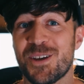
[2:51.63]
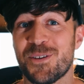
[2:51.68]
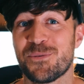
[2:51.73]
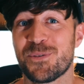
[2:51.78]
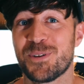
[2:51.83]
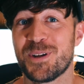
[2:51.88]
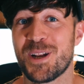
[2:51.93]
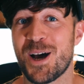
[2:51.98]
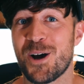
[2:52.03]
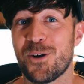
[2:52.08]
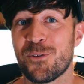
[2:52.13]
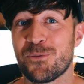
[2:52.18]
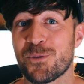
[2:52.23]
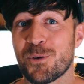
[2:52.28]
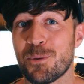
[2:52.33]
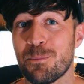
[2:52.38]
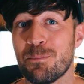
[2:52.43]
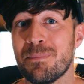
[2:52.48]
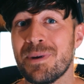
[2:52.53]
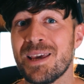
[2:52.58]
it for now
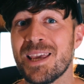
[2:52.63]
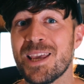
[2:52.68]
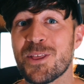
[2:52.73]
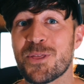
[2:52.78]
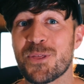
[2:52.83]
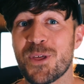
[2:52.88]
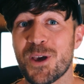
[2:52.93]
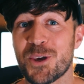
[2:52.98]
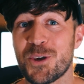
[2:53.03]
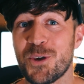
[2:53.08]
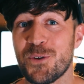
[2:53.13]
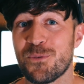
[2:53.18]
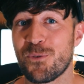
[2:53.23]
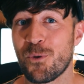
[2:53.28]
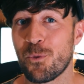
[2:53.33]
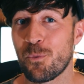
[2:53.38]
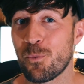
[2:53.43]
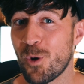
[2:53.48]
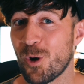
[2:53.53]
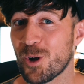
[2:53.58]
from me. Thank you
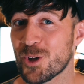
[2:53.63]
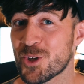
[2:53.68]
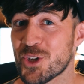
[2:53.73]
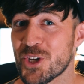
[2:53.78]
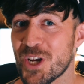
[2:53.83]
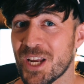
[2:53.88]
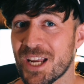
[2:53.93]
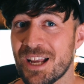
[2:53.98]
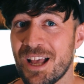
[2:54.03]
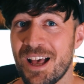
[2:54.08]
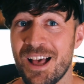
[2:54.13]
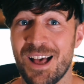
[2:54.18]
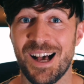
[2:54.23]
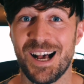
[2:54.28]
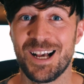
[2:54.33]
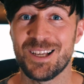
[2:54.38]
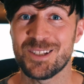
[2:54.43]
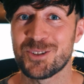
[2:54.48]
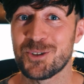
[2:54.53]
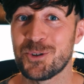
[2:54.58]
for watching.
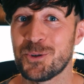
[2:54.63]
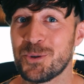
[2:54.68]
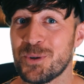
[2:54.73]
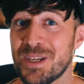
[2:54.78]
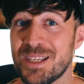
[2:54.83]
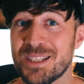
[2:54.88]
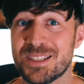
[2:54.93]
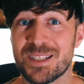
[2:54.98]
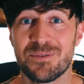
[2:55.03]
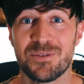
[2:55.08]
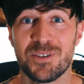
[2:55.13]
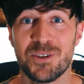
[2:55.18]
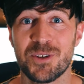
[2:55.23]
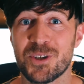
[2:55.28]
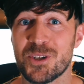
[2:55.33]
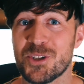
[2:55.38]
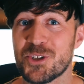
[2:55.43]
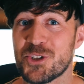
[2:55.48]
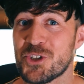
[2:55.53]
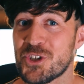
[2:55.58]
As always, if you
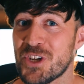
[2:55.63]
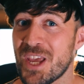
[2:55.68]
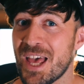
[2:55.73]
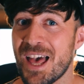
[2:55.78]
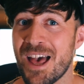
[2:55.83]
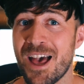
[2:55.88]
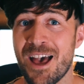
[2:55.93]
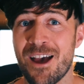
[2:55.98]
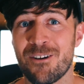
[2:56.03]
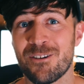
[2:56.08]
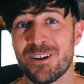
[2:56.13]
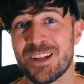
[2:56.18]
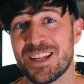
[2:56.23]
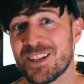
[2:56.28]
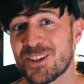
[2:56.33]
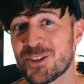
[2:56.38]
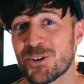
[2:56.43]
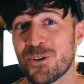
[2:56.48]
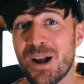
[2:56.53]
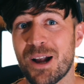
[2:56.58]
can share and
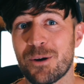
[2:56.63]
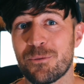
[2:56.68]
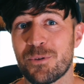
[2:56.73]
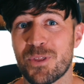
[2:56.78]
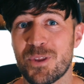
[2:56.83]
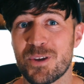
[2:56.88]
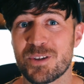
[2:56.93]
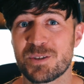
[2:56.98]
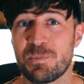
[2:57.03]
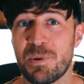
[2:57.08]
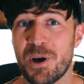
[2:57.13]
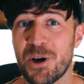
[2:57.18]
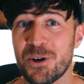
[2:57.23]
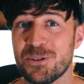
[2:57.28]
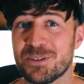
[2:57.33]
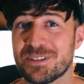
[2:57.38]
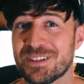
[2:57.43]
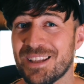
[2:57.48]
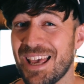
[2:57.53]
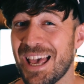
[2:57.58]
interact with this
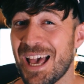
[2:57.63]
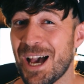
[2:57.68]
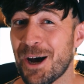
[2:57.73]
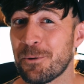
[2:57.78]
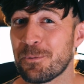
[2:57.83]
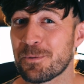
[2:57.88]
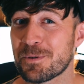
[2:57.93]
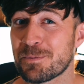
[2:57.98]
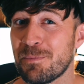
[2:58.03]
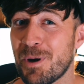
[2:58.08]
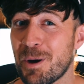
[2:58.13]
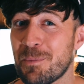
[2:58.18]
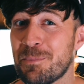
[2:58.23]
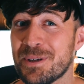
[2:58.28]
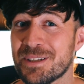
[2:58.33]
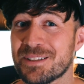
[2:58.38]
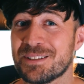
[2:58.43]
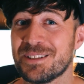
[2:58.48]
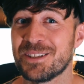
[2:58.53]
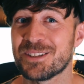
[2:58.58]
post, it helps my
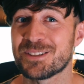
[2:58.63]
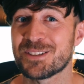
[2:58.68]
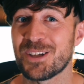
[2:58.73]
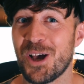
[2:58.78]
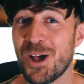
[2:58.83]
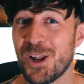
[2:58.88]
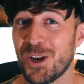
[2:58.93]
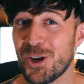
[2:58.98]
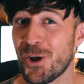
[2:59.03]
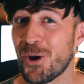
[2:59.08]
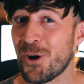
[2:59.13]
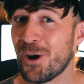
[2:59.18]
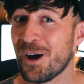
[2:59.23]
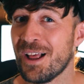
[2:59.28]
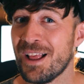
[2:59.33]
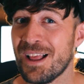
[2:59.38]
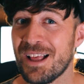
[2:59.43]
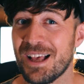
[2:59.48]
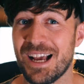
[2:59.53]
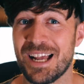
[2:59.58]
business a lot,
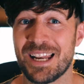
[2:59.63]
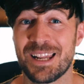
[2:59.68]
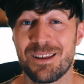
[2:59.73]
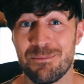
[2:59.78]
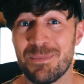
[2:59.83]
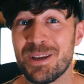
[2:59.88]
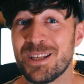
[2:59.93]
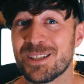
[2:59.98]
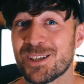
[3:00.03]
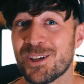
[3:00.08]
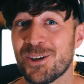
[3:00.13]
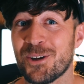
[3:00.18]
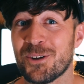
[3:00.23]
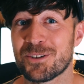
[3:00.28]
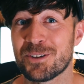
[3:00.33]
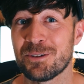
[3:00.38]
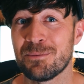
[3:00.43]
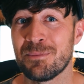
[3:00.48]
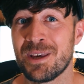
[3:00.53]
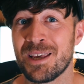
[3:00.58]
and it means a lot
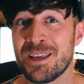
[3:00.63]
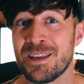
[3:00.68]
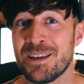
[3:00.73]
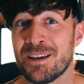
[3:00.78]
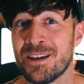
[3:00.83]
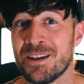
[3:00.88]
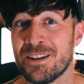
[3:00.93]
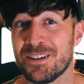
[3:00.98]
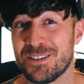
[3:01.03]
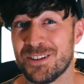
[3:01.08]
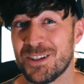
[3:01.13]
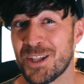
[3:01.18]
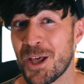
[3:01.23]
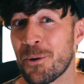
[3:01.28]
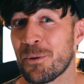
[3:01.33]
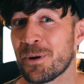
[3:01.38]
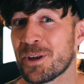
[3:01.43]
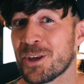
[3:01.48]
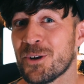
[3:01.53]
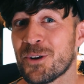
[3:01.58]
to me
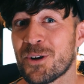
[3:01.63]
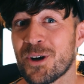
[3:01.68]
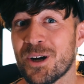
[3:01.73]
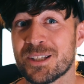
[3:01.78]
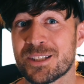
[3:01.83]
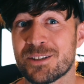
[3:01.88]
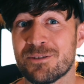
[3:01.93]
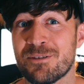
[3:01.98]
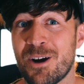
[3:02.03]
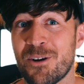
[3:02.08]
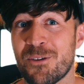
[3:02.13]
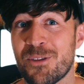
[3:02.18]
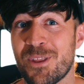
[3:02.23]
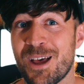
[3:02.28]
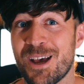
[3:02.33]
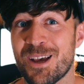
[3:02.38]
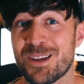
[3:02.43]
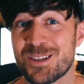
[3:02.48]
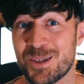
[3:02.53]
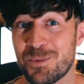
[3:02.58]
knowing you guys are out
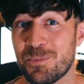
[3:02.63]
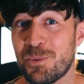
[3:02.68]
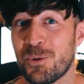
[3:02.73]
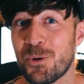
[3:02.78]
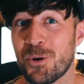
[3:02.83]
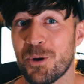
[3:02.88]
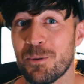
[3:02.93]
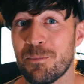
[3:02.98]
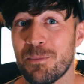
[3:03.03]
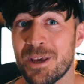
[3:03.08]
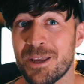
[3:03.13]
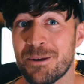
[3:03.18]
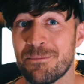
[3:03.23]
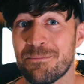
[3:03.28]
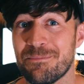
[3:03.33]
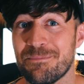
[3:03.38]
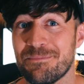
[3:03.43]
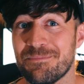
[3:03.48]
there supporting me.